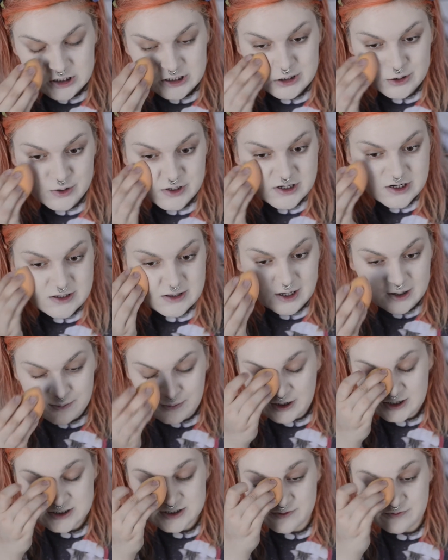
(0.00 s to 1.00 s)
you know I did that
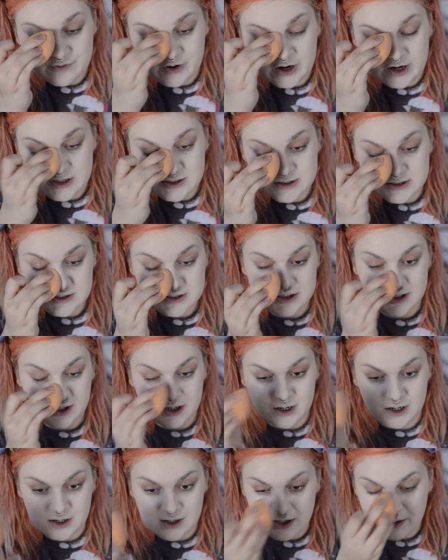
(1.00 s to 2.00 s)
massive rant
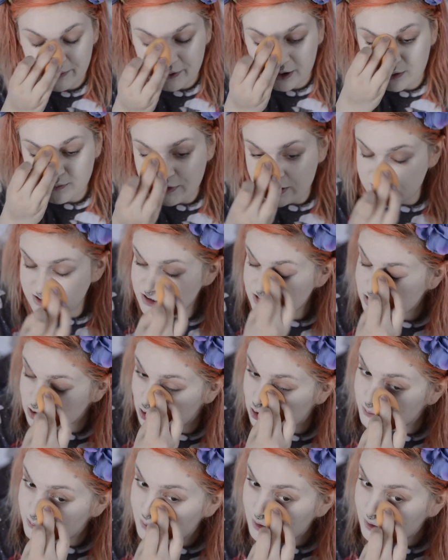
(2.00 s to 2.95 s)
about Body Shop,